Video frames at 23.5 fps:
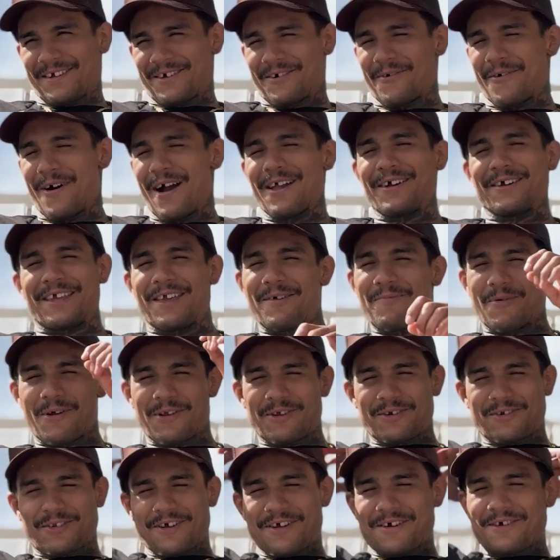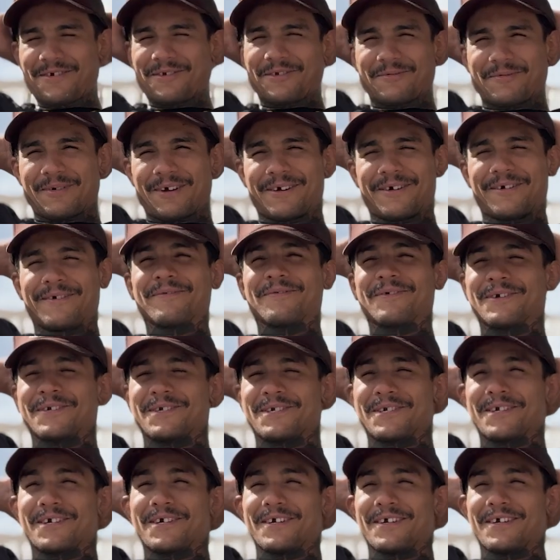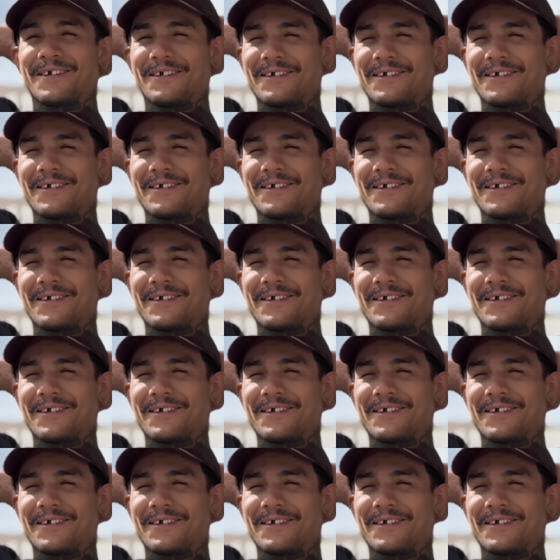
Kaua'i will keep you on your toes, bro, for sure.